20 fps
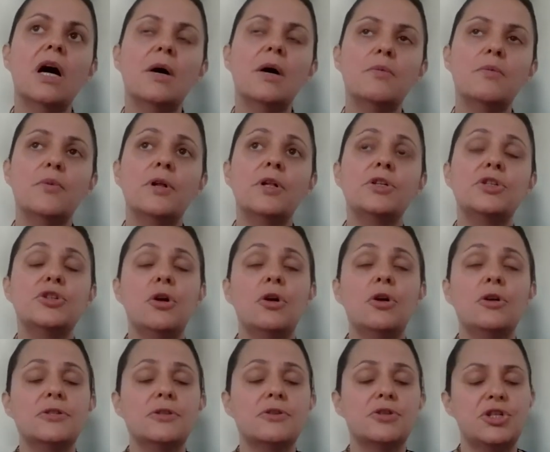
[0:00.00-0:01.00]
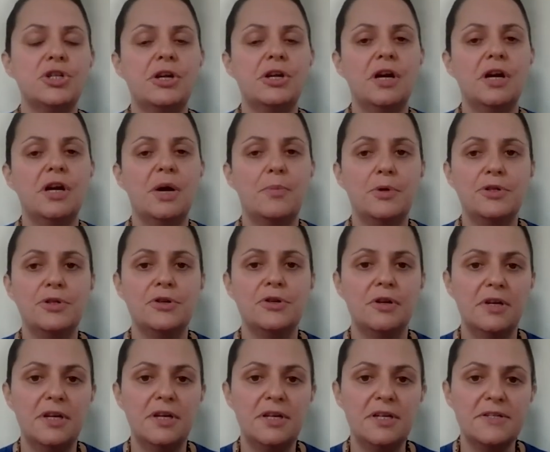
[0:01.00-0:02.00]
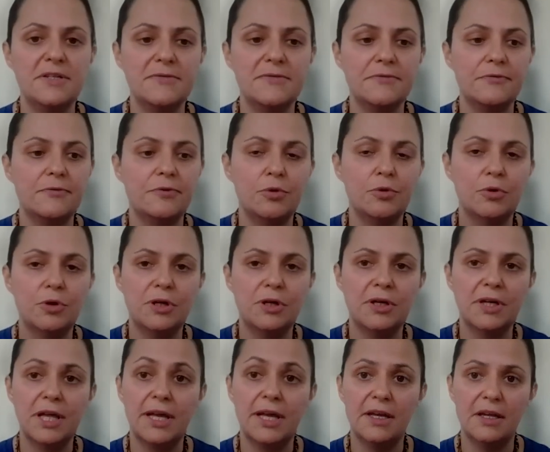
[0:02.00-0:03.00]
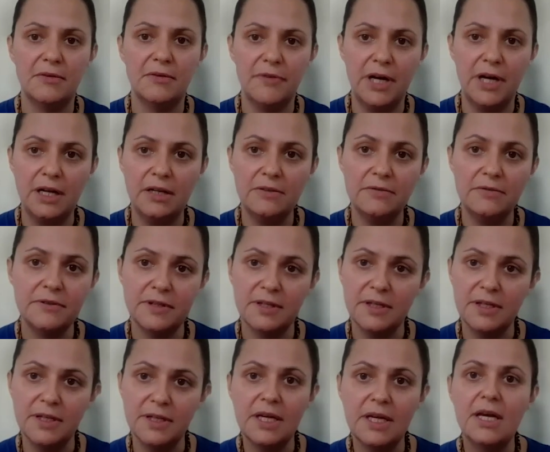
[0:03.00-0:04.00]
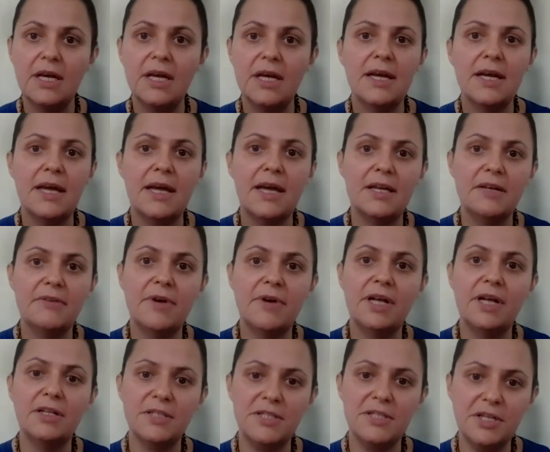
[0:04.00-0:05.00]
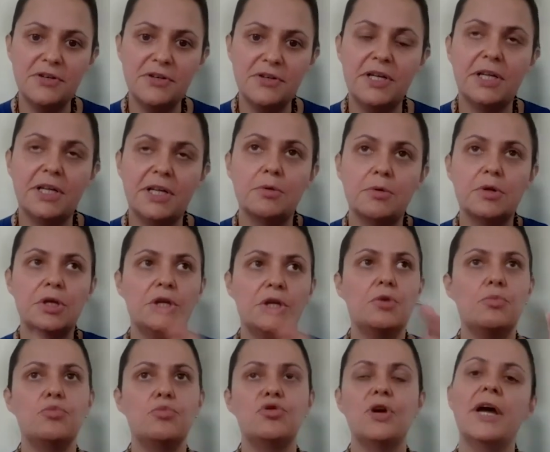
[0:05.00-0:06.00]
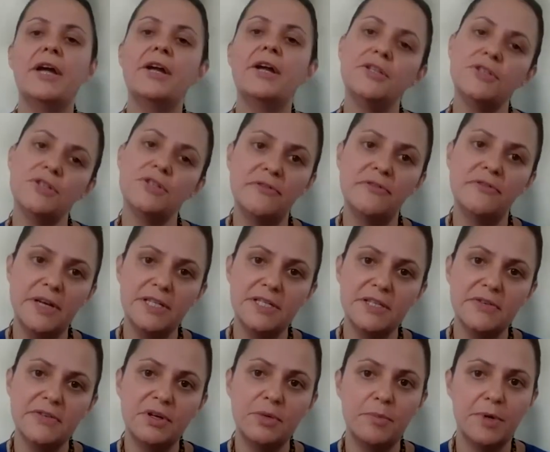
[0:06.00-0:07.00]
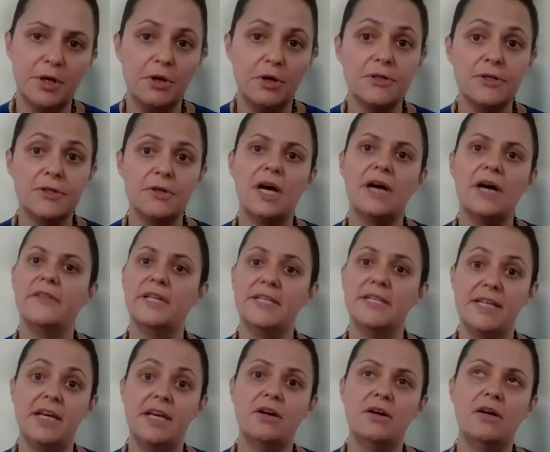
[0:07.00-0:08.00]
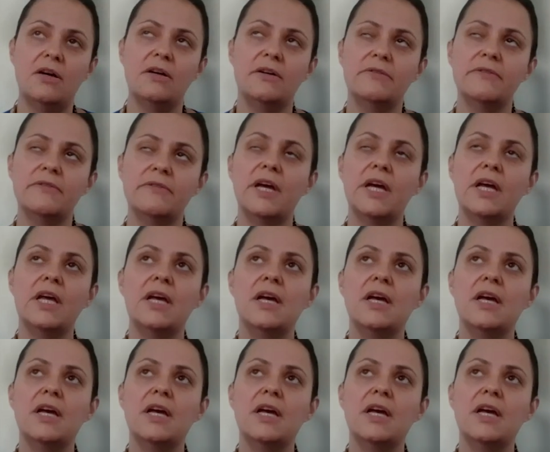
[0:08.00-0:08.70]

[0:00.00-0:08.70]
We'll also share opportunities for getting involved and volunteering, you know, prior to the festival, but also on the day of.